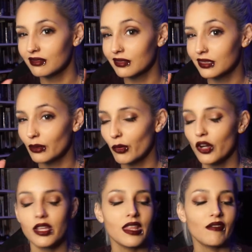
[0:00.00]
somewhere
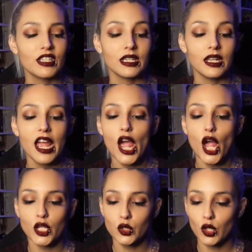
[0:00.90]
in that vicinity.
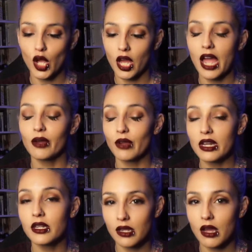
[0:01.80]
It's I read
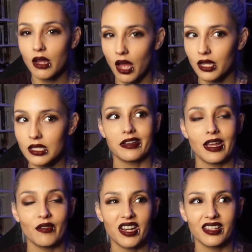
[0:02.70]
Neon Gods, and I
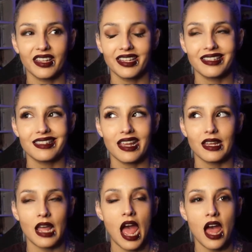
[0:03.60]
read it in like a day
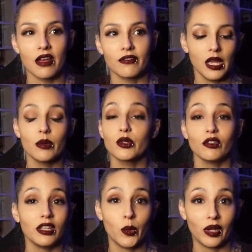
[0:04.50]
and a half. It was a
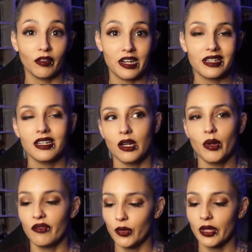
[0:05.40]
really quick read, you know,
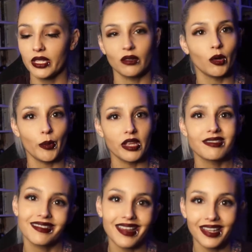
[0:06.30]
if you like the romance
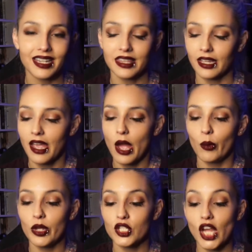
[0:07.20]
and that kind of thing,
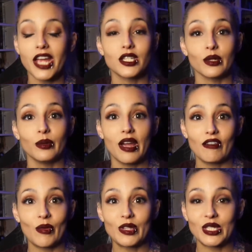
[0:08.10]
which I do
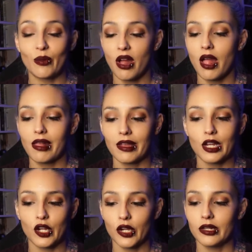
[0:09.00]
every once in a while. I like a
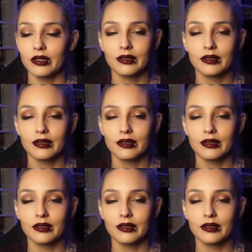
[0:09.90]
good